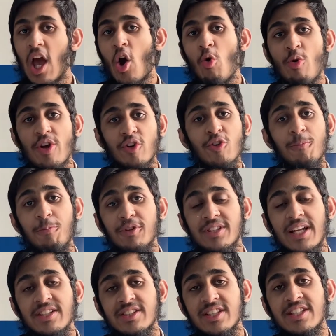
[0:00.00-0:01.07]
we could
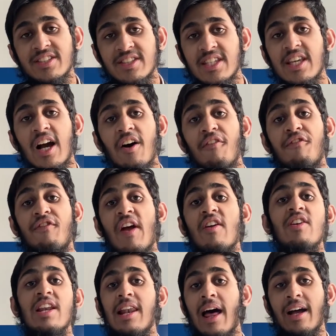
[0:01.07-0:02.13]
potentially see a
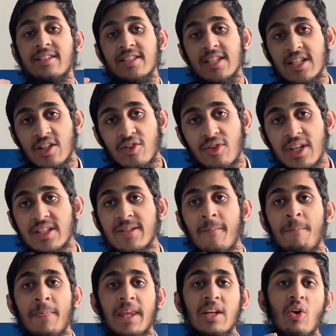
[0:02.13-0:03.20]
very large increase
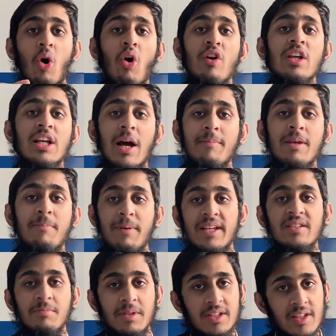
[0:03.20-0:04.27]
in
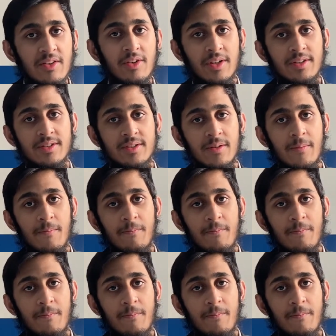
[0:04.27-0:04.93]
origami-based materials